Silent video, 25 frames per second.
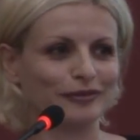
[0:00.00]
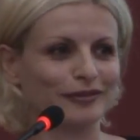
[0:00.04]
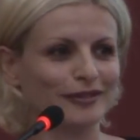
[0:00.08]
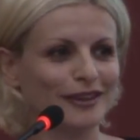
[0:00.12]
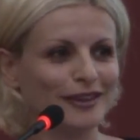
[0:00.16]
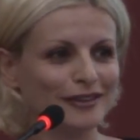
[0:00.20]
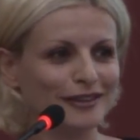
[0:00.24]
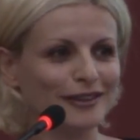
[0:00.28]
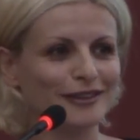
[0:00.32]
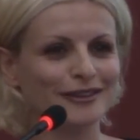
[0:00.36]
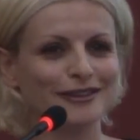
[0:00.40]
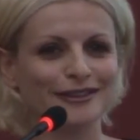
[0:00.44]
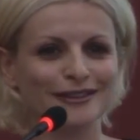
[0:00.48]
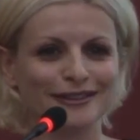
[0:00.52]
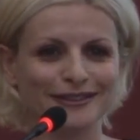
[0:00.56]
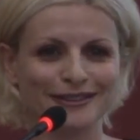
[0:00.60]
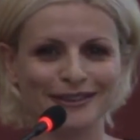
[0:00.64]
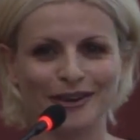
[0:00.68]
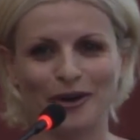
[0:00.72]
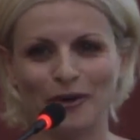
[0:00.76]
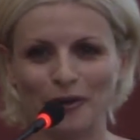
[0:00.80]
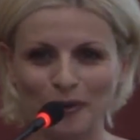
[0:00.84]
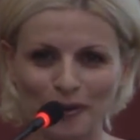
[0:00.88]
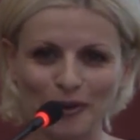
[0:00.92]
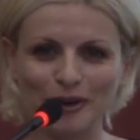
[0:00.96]
This is
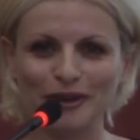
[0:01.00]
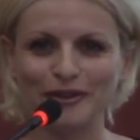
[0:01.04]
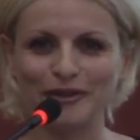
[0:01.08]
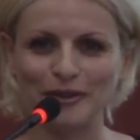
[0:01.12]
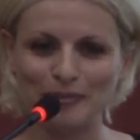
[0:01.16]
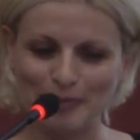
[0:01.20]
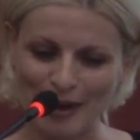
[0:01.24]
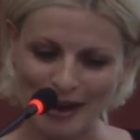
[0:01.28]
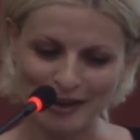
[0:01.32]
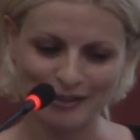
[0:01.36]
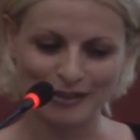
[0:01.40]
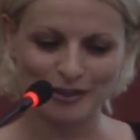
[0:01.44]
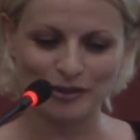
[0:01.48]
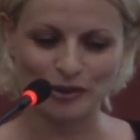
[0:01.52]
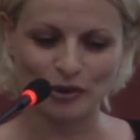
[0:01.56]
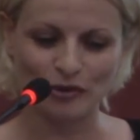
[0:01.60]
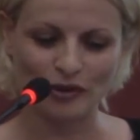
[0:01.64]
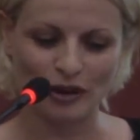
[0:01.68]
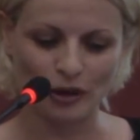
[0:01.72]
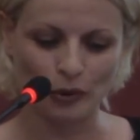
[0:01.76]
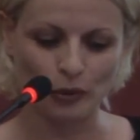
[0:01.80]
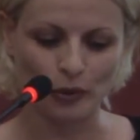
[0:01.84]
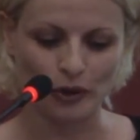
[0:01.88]
all the basis of our